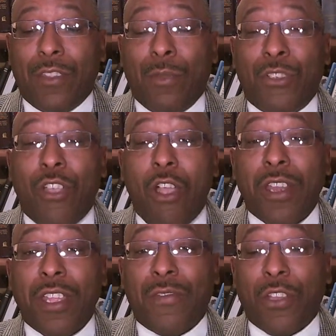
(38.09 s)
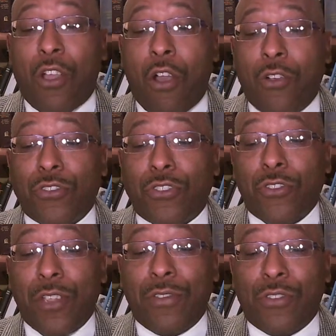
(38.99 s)
The majority of the
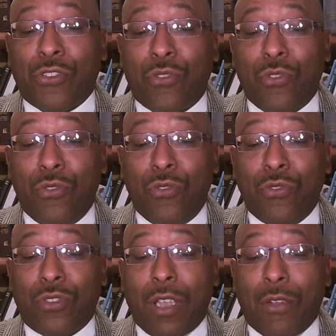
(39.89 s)
culture in the schools